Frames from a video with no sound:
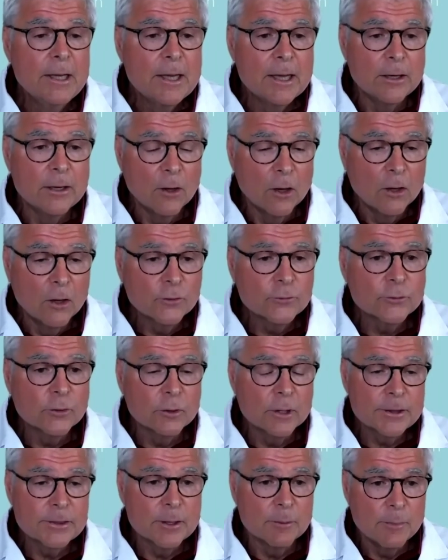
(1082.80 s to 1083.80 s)
and also
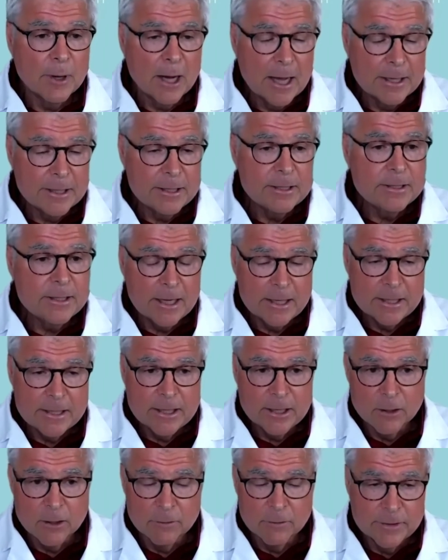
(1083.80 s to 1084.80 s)
let the body take
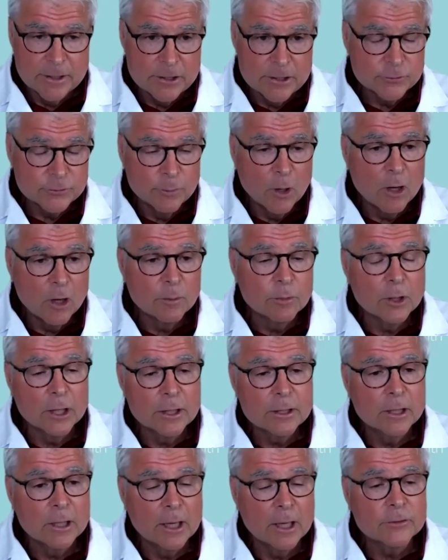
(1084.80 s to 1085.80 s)
care of any small
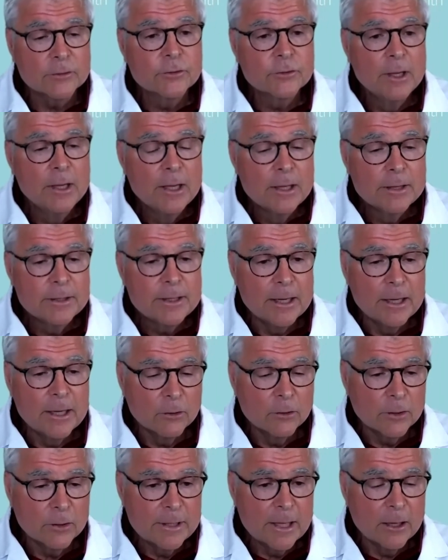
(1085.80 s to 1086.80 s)
blood clots that,
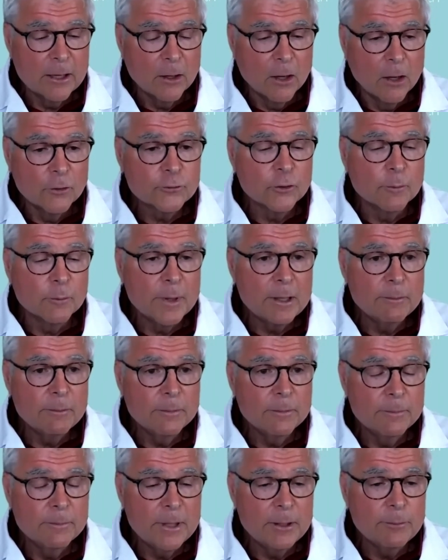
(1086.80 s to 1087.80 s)
el- that also may
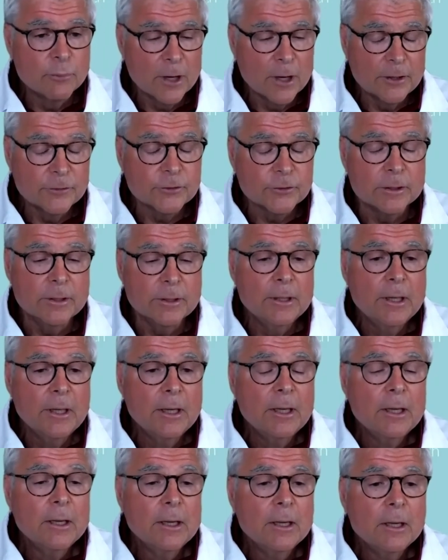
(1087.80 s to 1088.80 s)
be present.
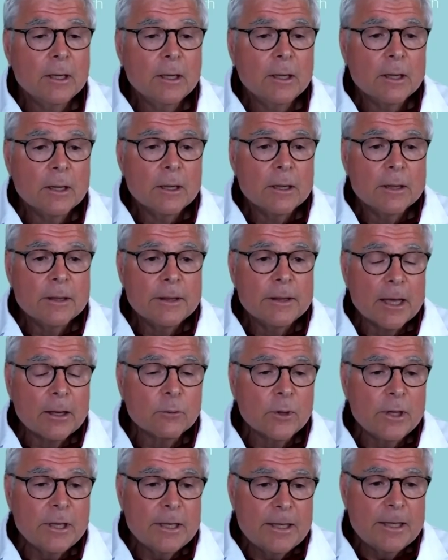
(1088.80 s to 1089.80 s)
Then
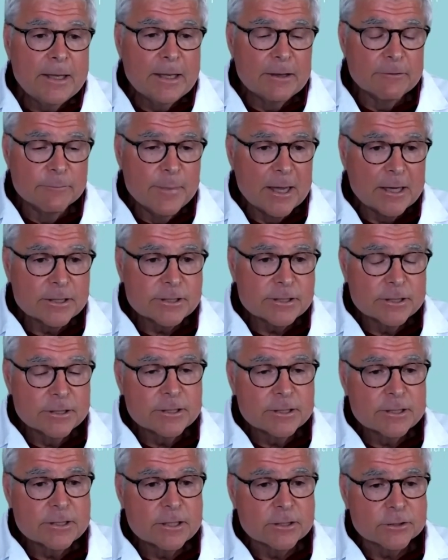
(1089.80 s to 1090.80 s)
we give
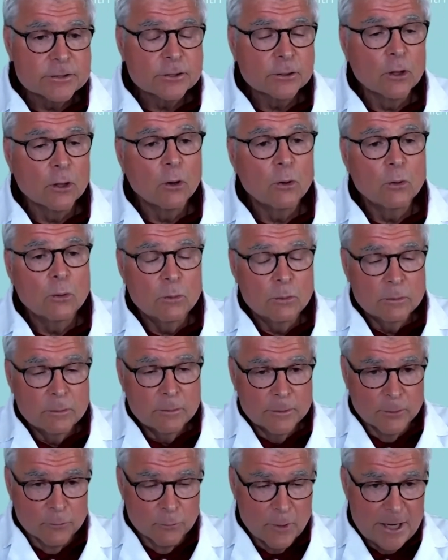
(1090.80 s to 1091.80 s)
medicines to slow
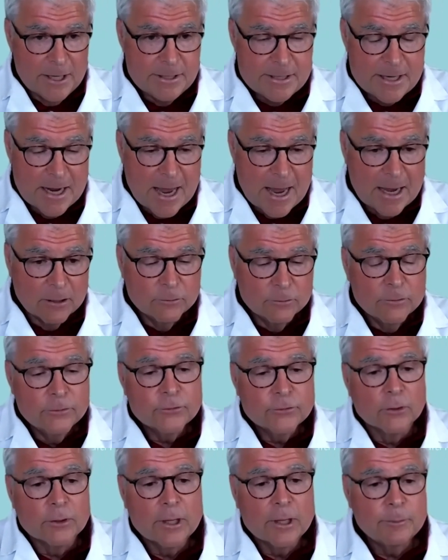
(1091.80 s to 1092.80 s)
the rate down
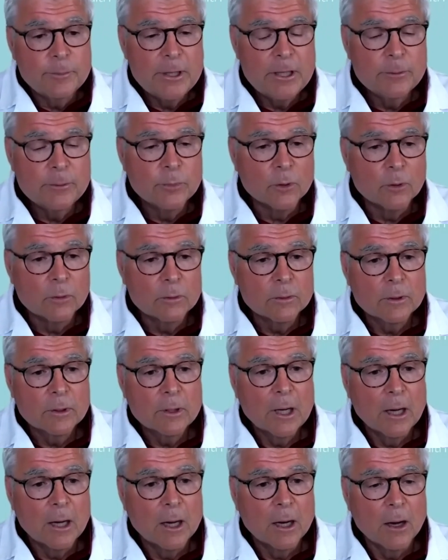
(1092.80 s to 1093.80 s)
so that people
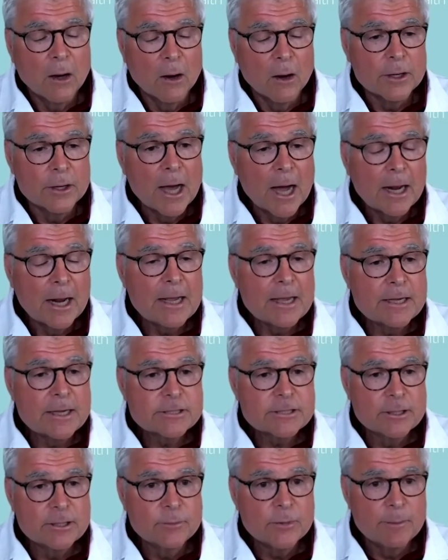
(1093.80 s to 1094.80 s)
uh, are not as
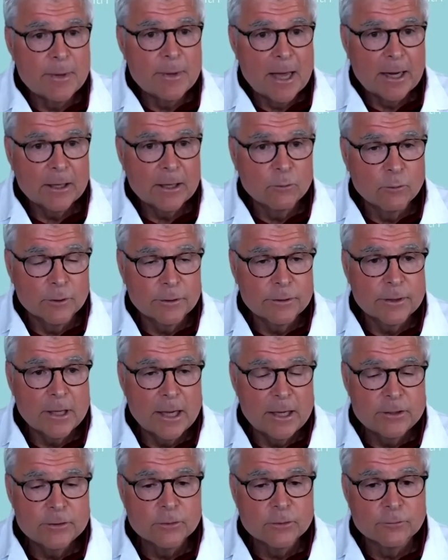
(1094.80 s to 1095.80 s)
symptomatic with the
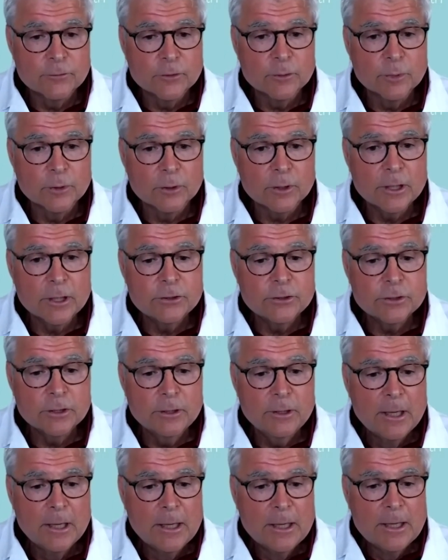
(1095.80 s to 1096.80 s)
atrial
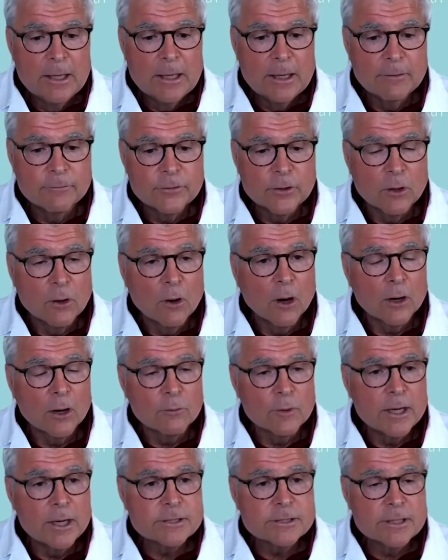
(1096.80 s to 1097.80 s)
fibrillation. If their heart
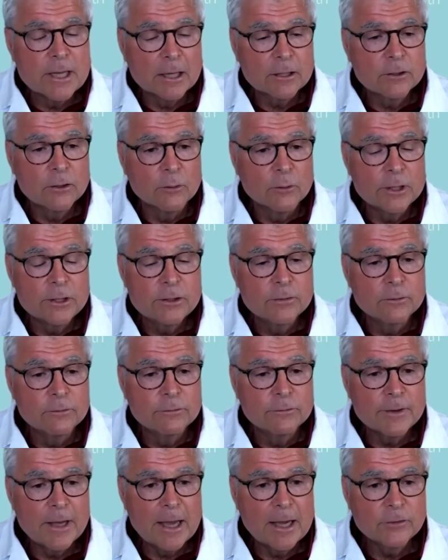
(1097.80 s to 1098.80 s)
rate's not going too
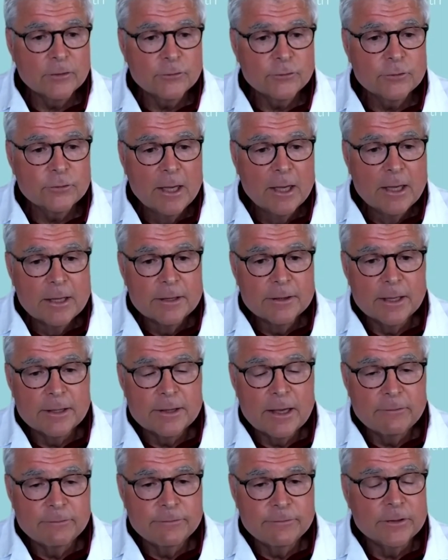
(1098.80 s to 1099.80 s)
fast, then
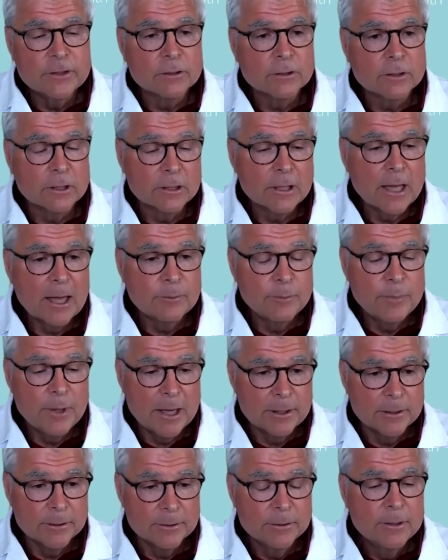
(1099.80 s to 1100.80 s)
they feel a lot
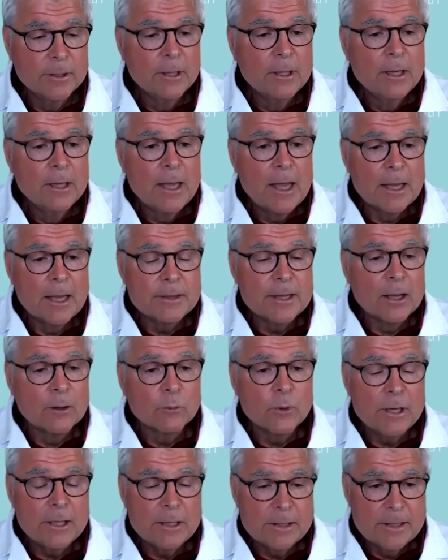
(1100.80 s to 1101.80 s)
better. And then
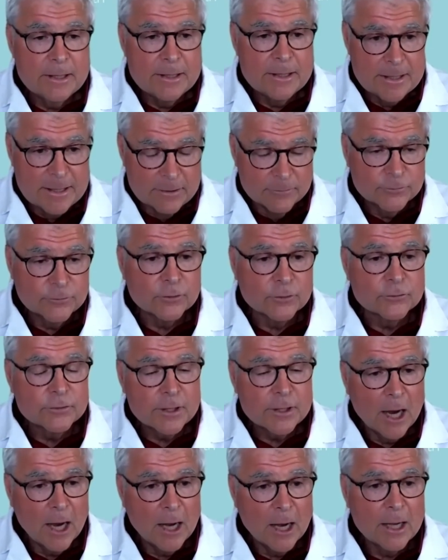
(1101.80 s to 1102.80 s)
we gives us
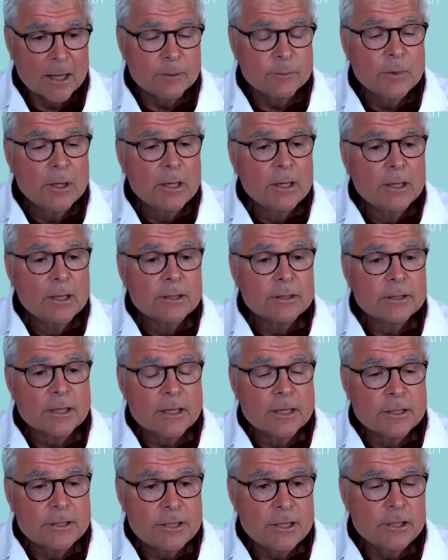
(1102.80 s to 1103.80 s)
time to
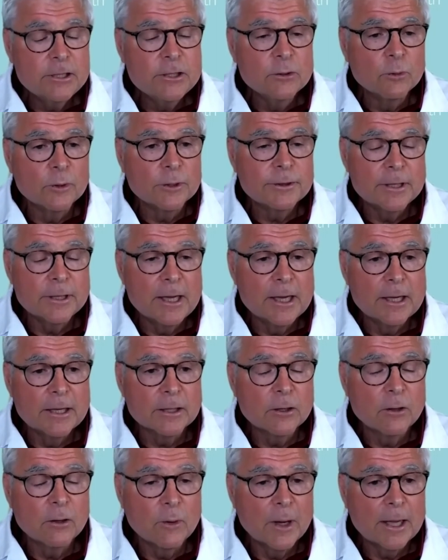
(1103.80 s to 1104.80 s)
continue with the
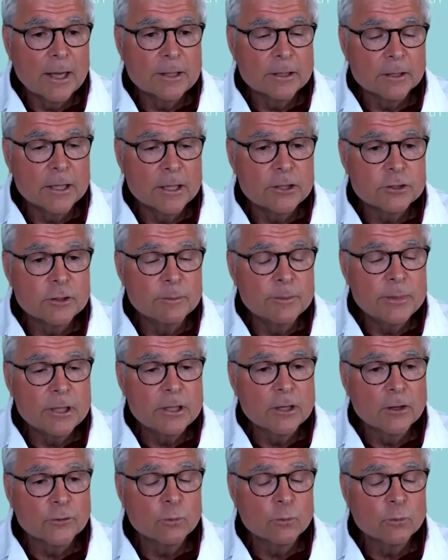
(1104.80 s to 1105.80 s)
anticoagulation
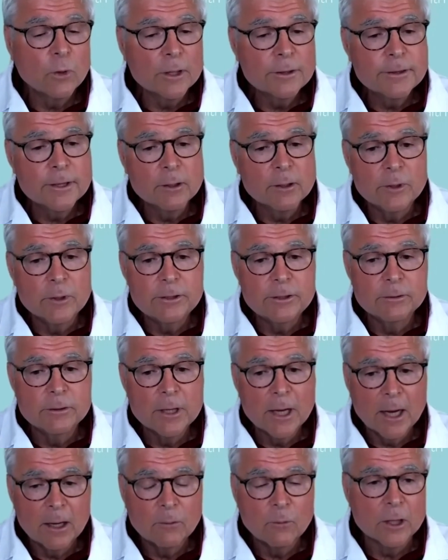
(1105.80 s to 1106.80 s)
because one thing we do
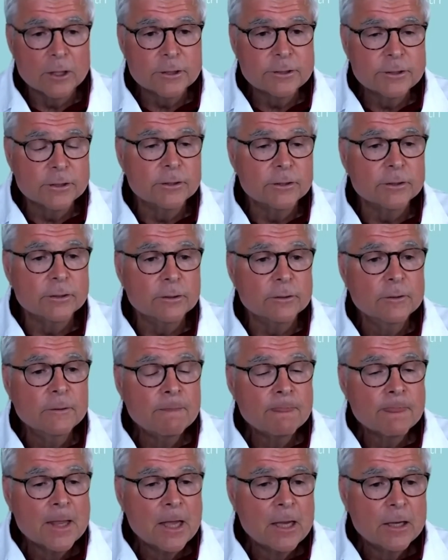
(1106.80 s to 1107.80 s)
not want to do
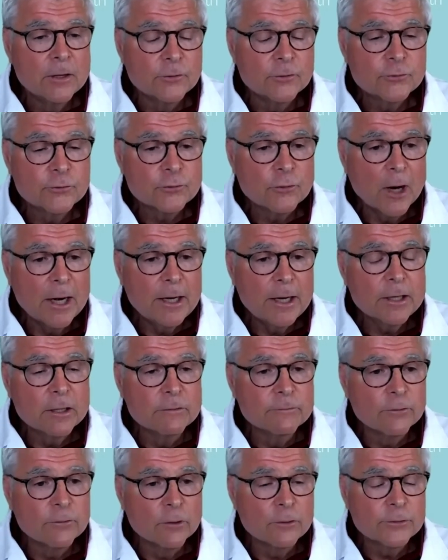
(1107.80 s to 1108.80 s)
is try to
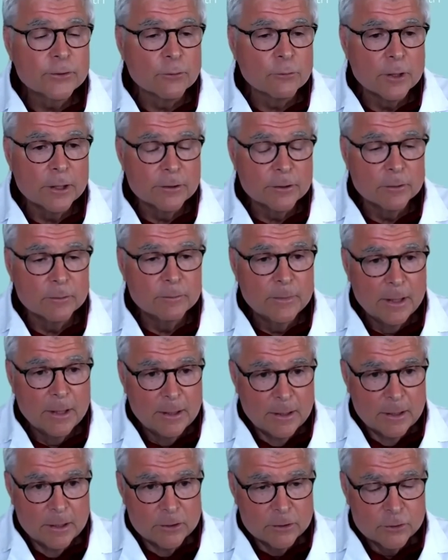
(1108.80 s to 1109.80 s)
convert the rhythm
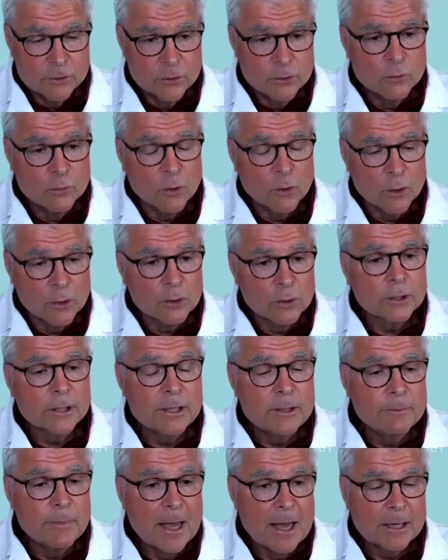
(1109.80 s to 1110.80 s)
too
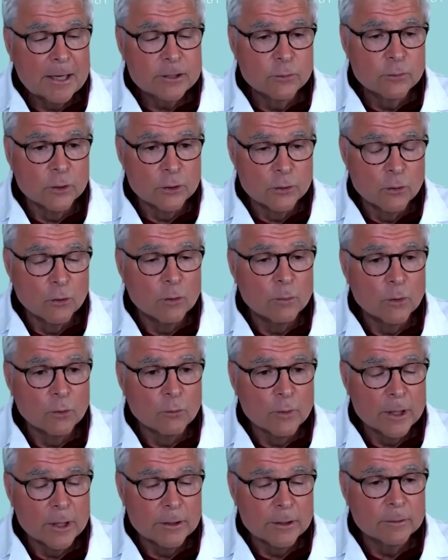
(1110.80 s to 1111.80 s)
early back to a normal
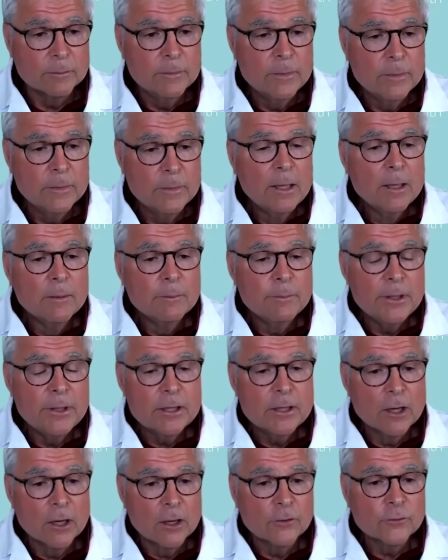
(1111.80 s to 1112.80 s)
rhythm
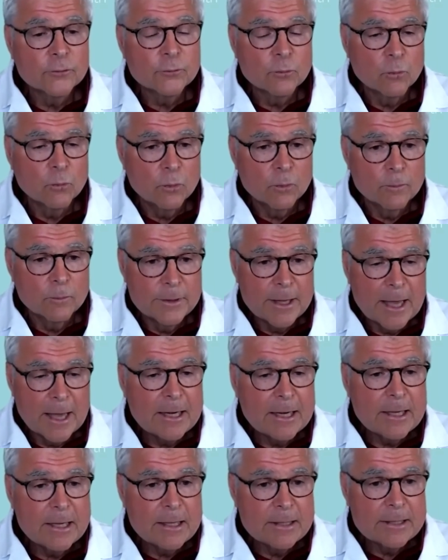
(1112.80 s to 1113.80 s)
because
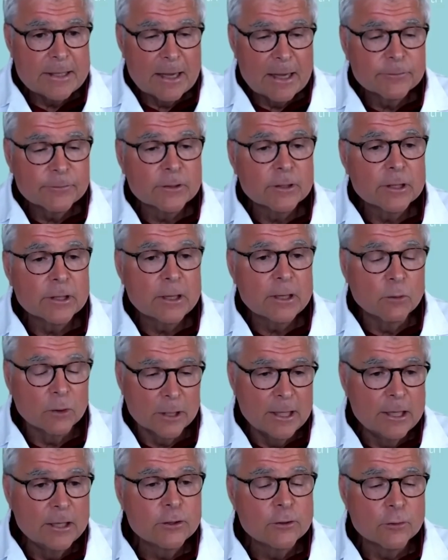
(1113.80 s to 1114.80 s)
that definitely will
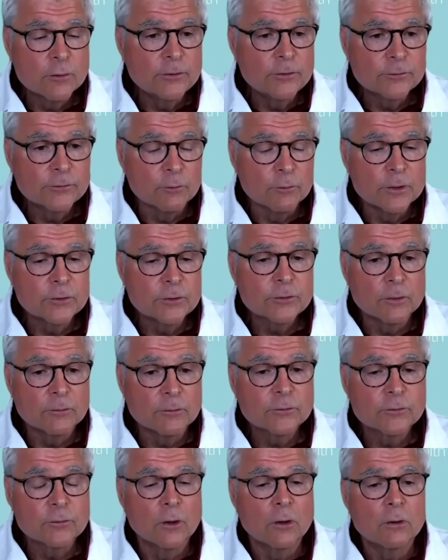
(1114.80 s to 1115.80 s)
increase the risk of
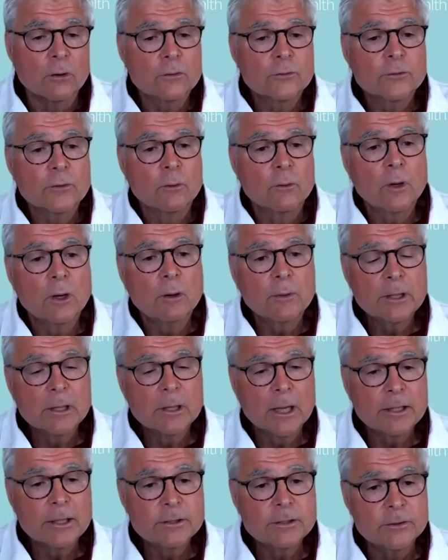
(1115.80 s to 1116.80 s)
stroke. So what we'd
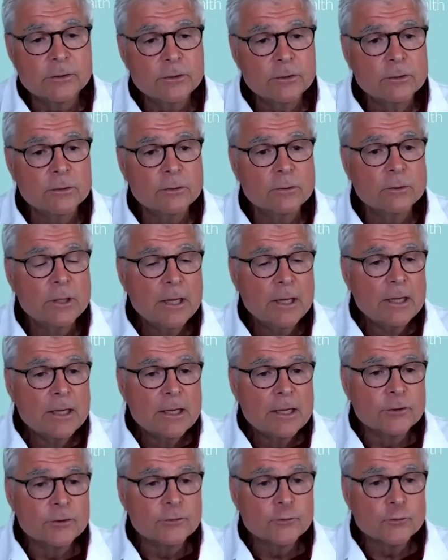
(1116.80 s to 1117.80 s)
like to do
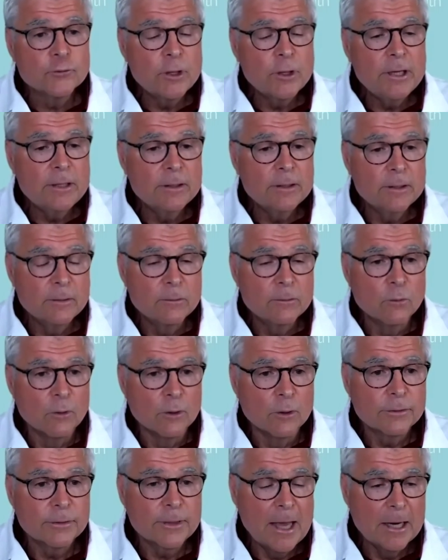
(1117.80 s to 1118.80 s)
is treat
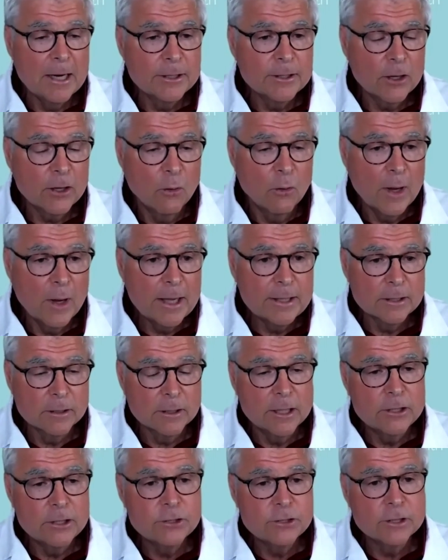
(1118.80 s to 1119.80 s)
with
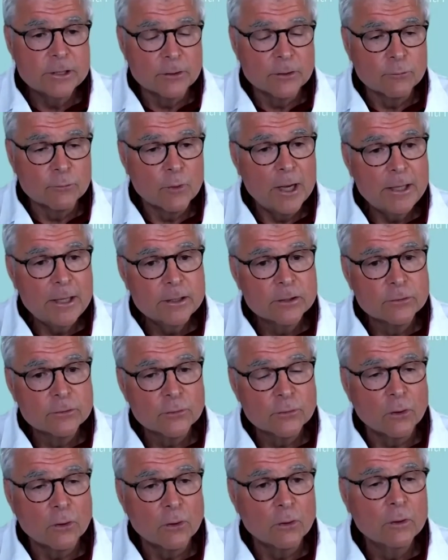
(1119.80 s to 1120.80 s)
anticoagulation and rate
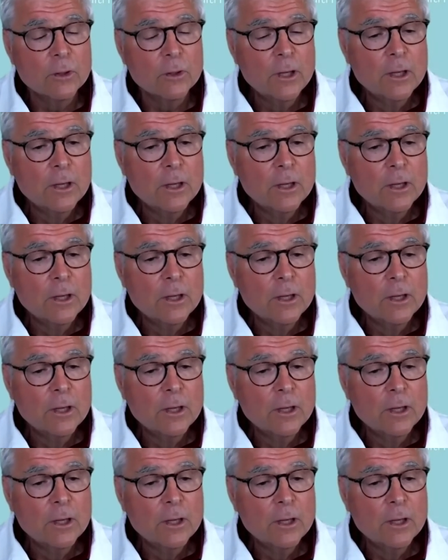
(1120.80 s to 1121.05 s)
control